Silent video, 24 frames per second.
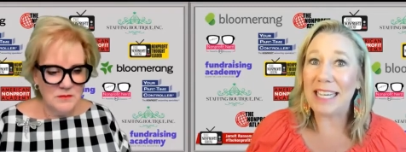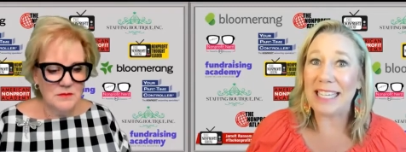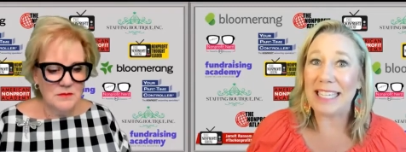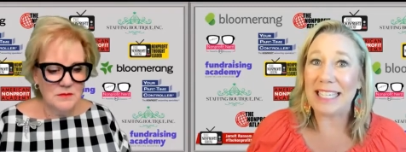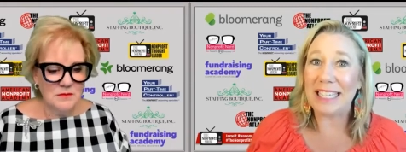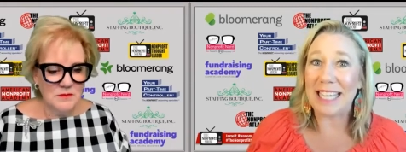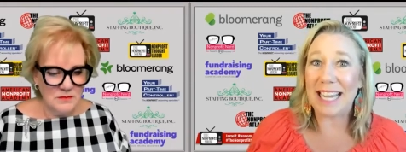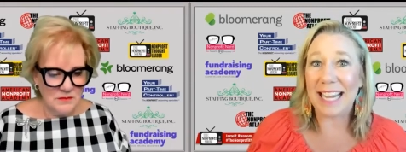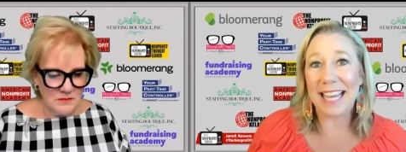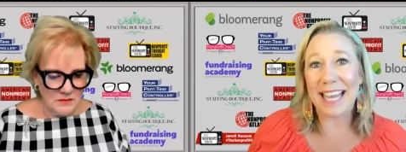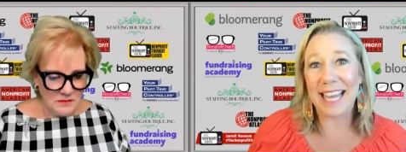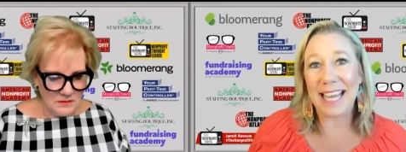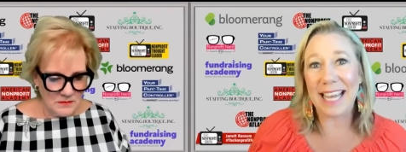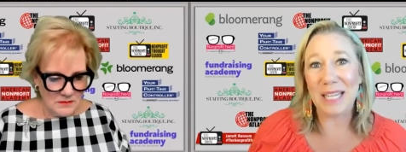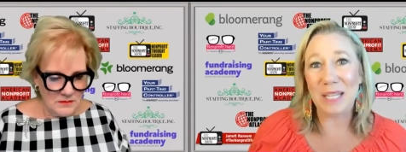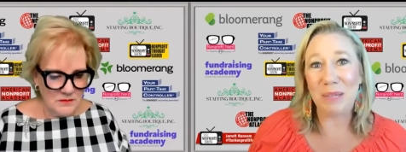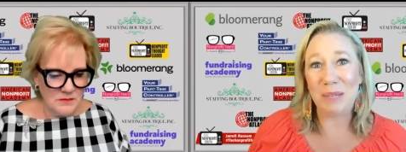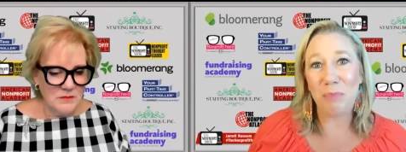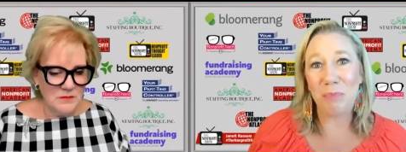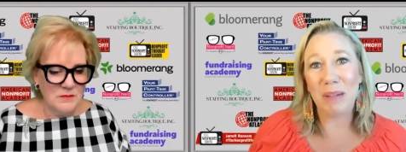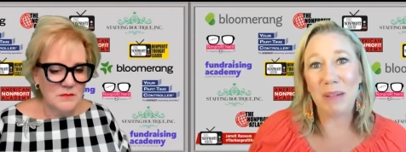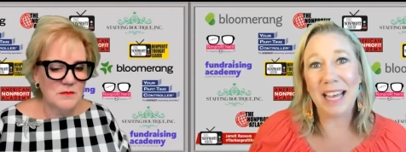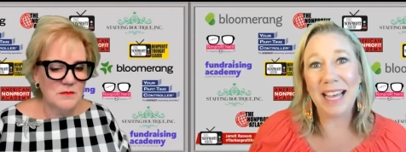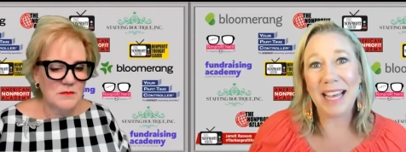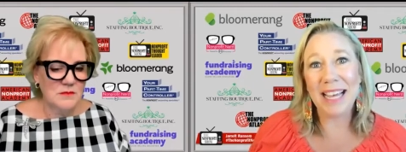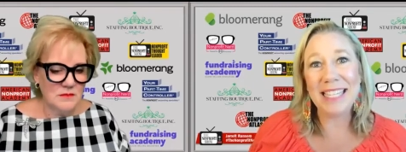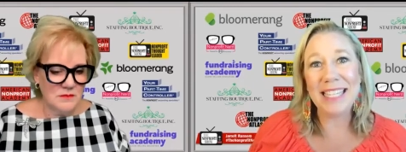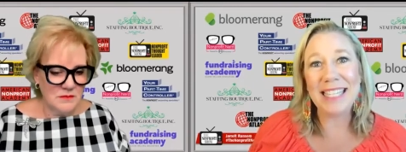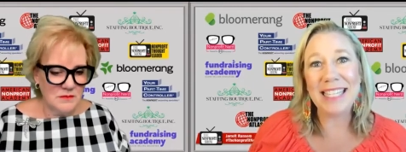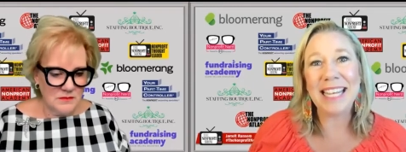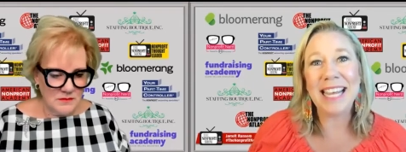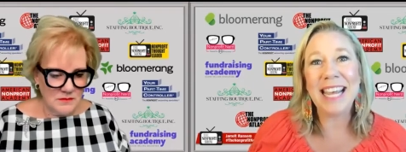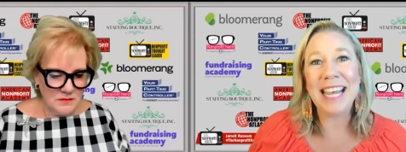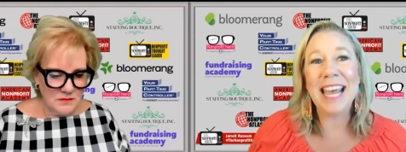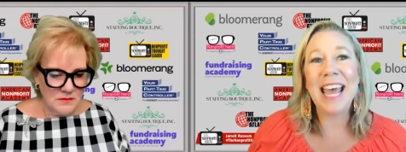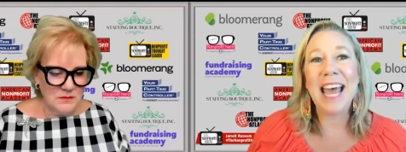Speaker 1: in decades
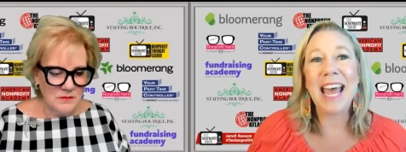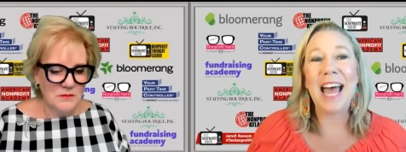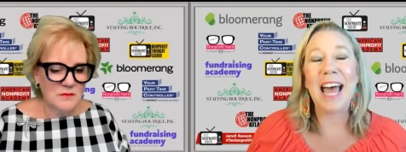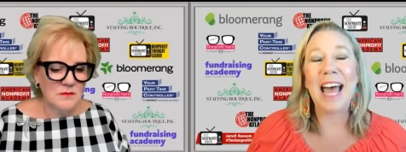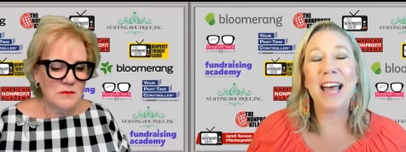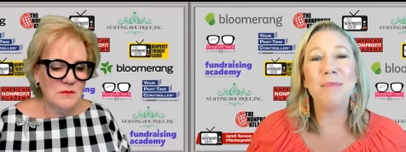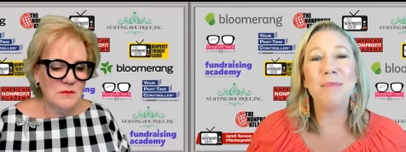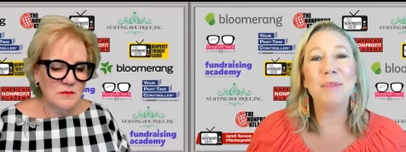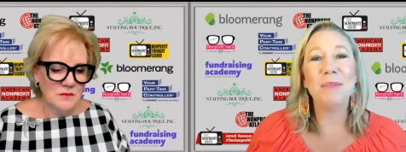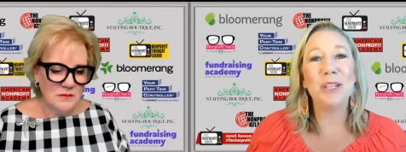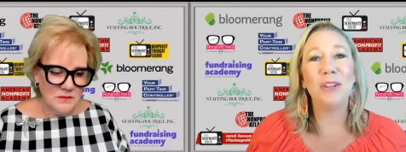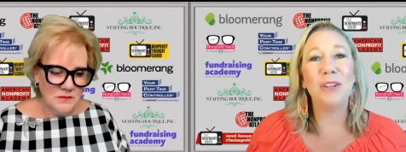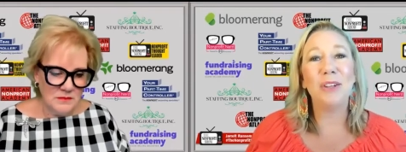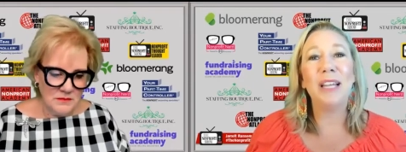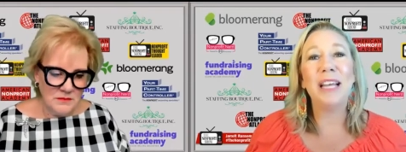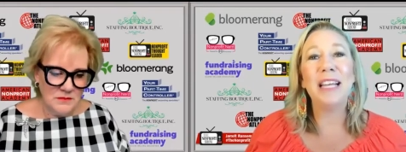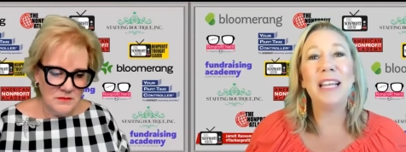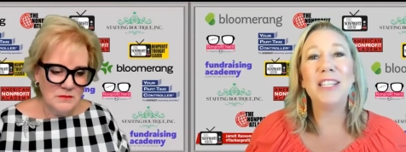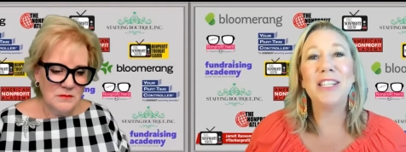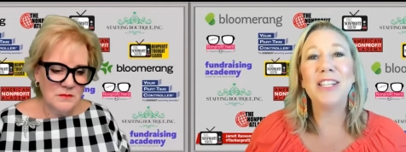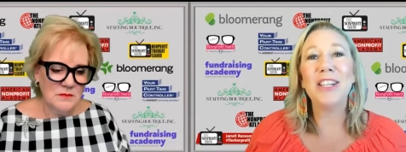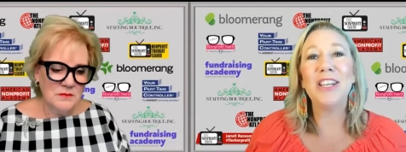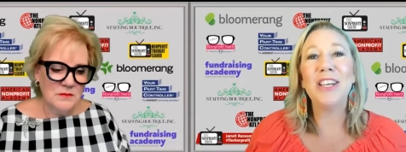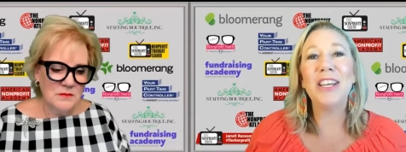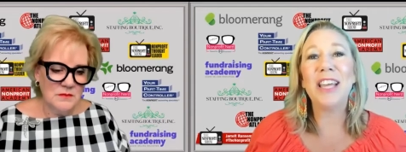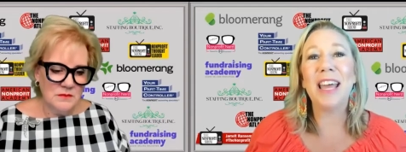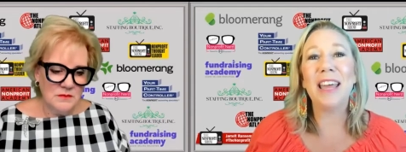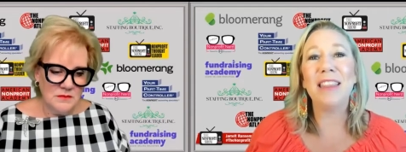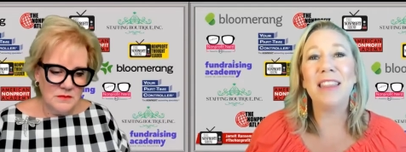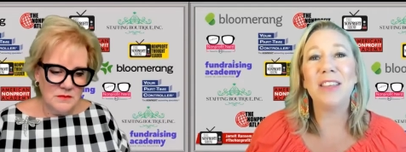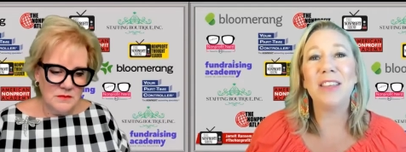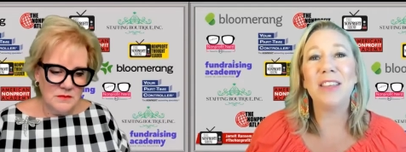plus. Mm-hmm. Um, so let's look at